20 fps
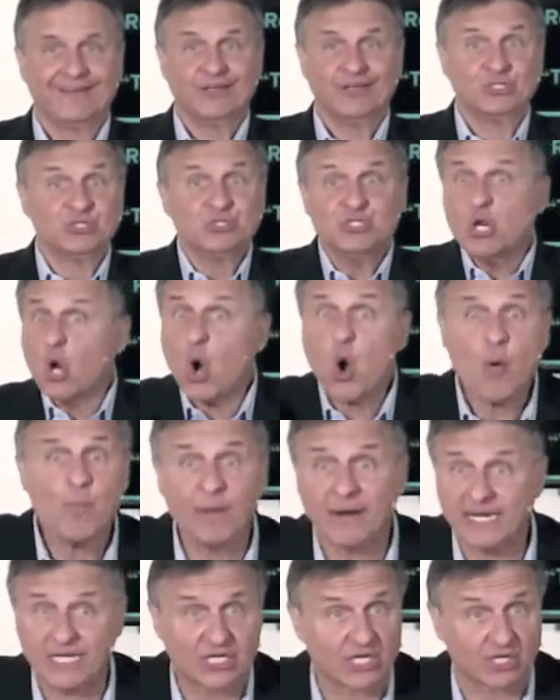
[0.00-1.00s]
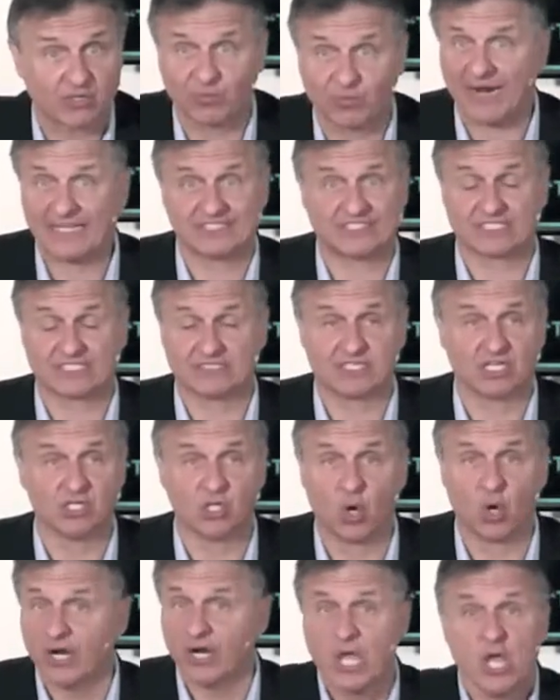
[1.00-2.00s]
Nobody could rest in the
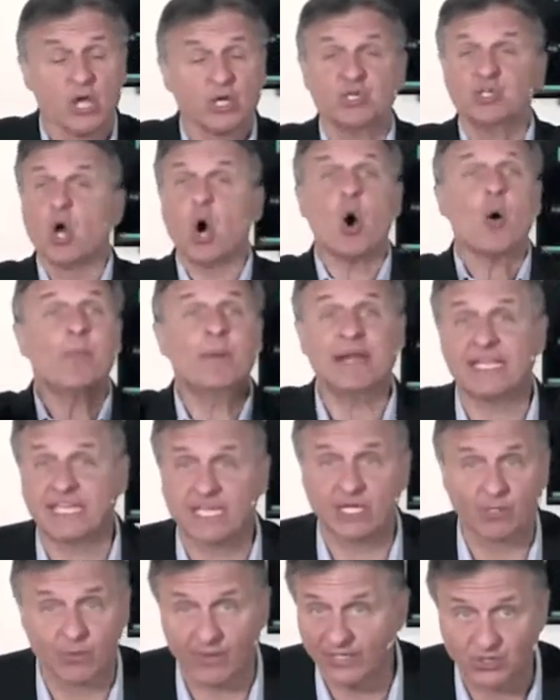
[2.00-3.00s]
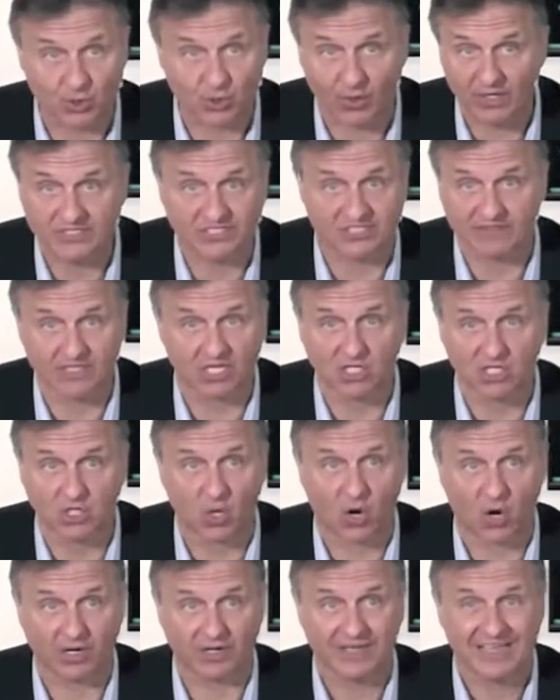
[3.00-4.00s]
Lord. Nobody could rejoice in the
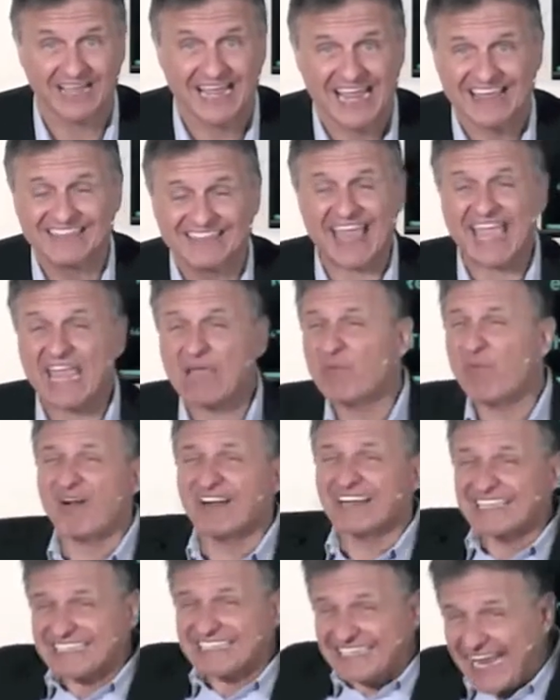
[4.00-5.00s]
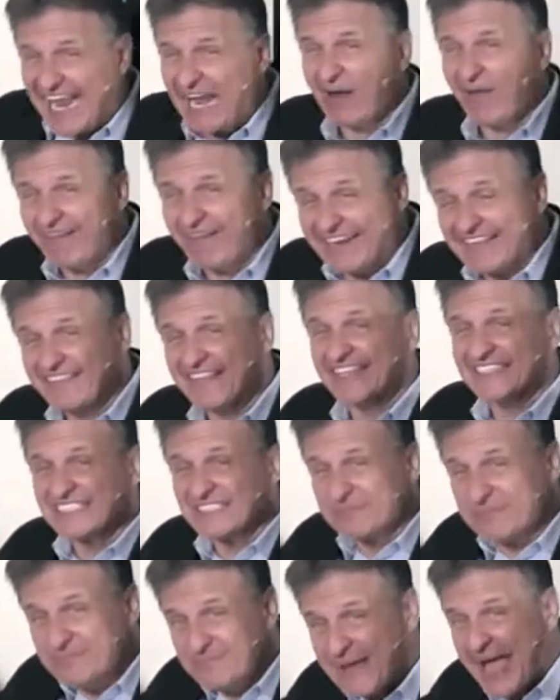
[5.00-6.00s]
Lord. They were carrying
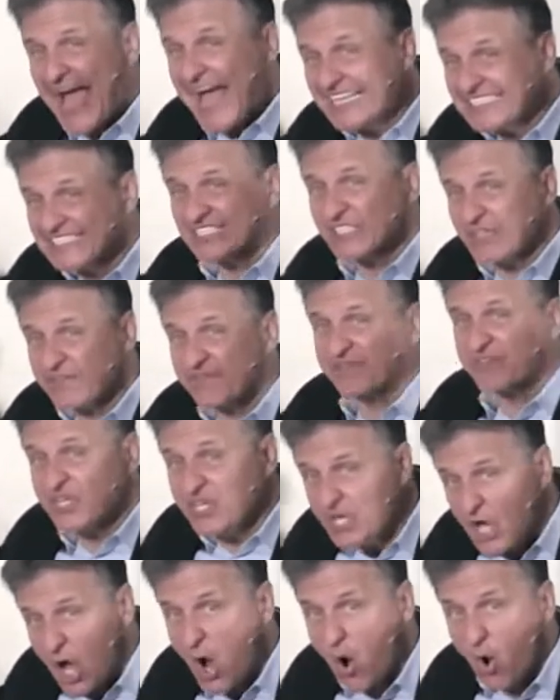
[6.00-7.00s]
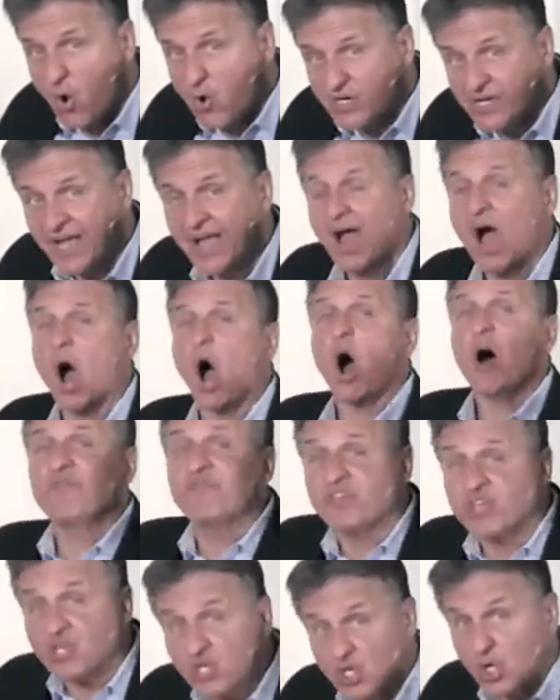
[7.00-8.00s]
this massive yoke
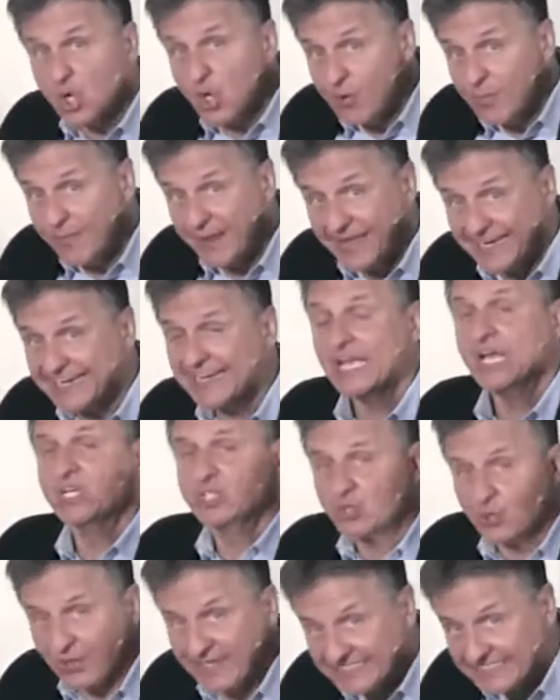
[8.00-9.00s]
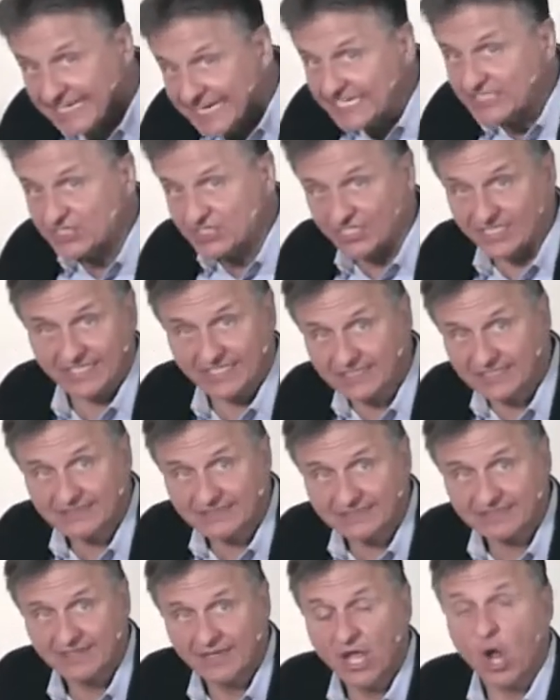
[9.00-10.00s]
of human
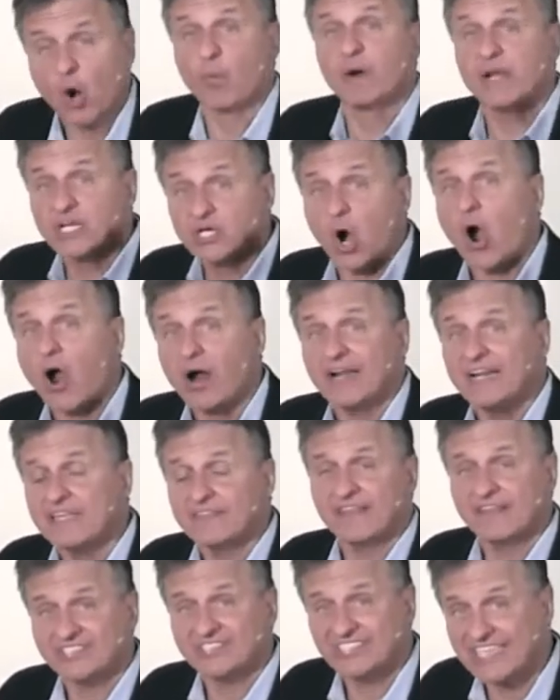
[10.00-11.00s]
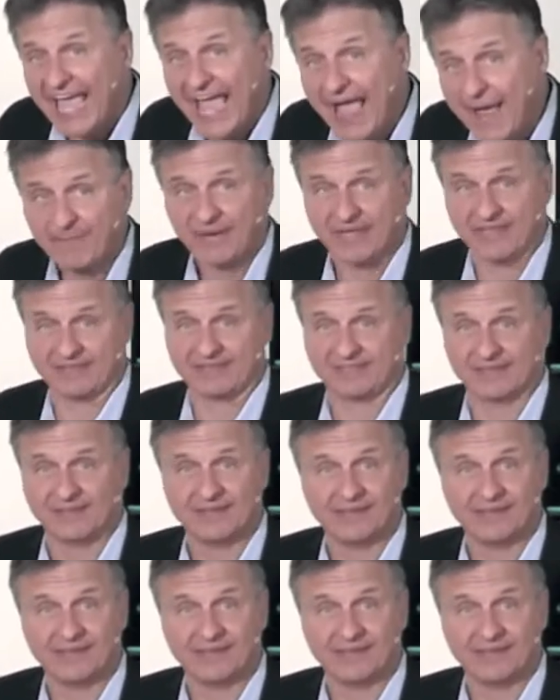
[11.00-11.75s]
traditions regarding the Sabbath.